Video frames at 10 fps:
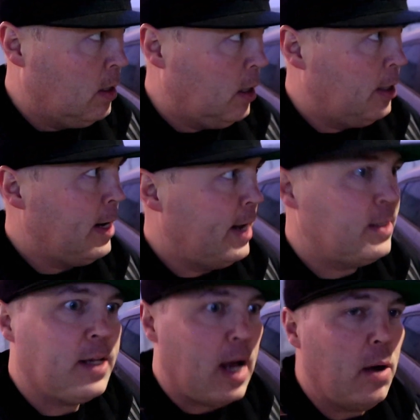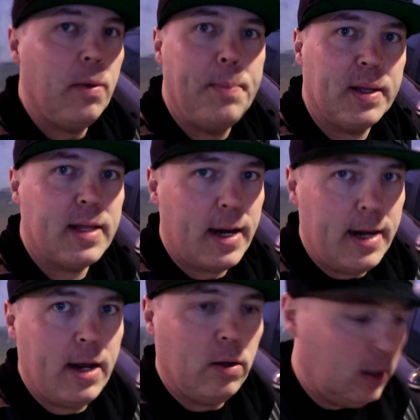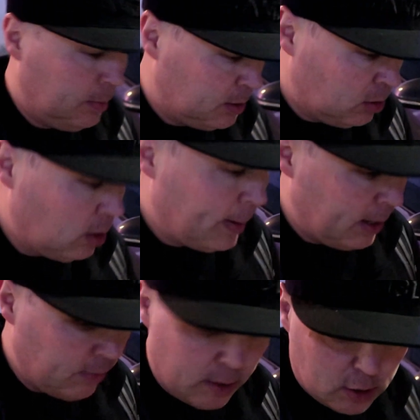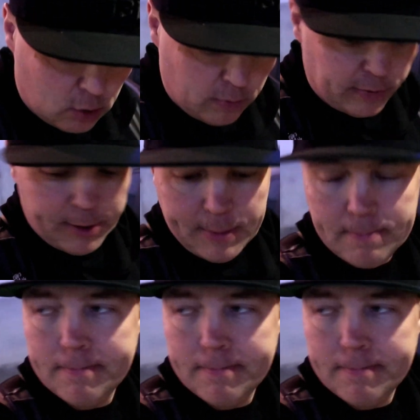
A nice guy would pick that nail up so nobody runs over it.